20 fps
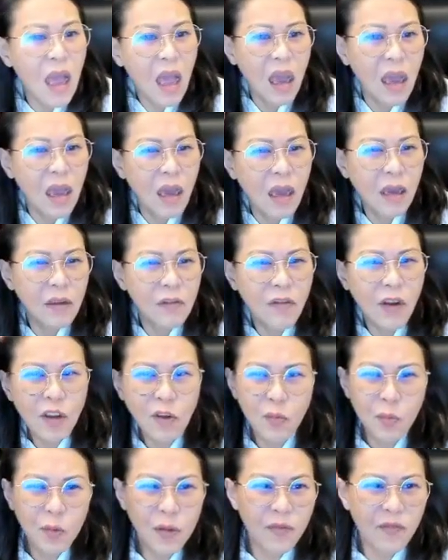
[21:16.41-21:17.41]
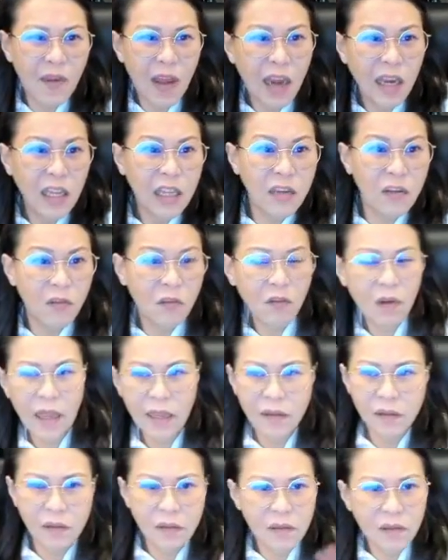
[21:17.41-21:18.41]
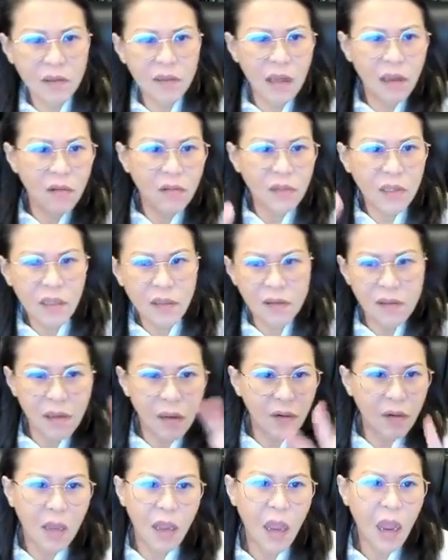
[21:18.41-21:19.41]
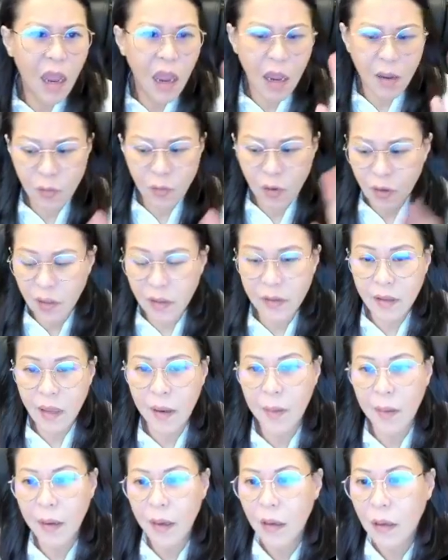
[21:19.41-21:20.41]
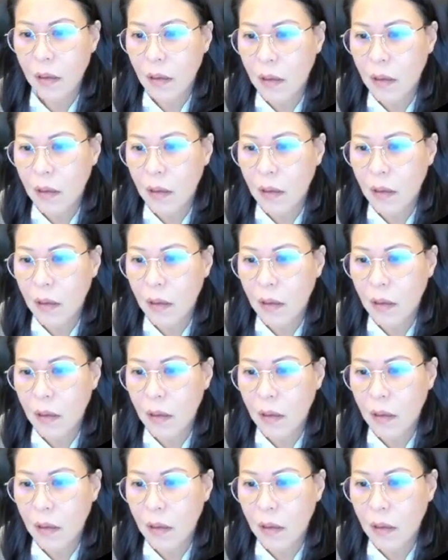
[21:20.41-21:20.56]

uh, try to be funny, you know, like sell this, sell that. I'm not that type. Uh.